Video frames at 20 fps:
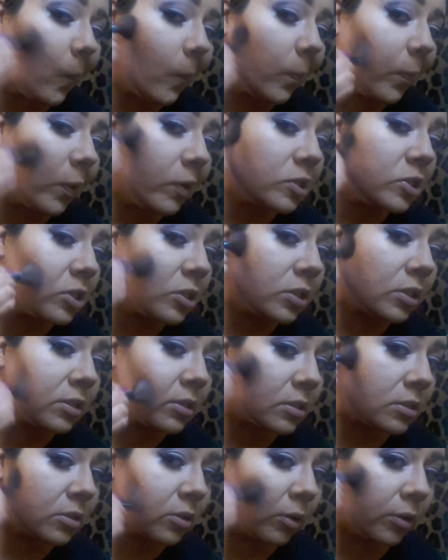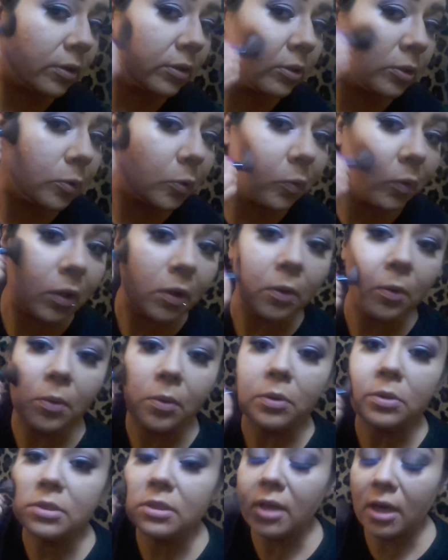That shit's dark too, though.
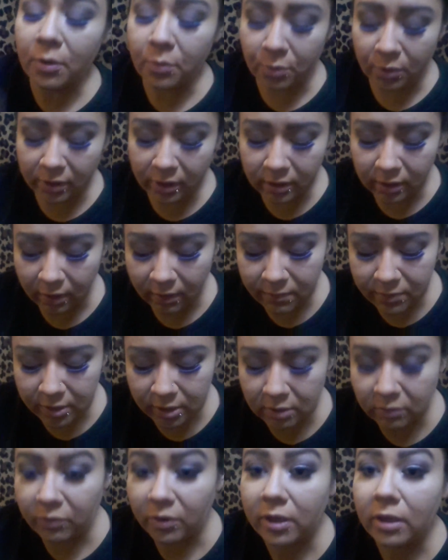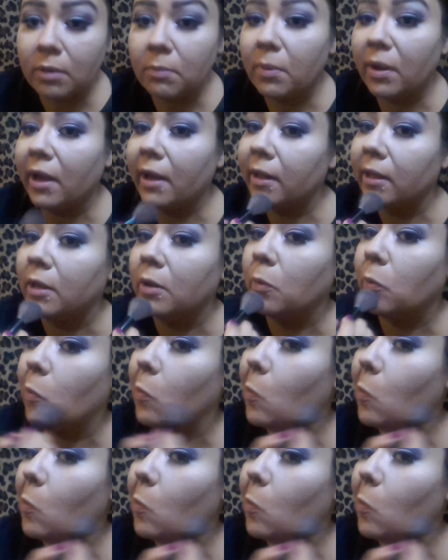See, I really love this fucking palette.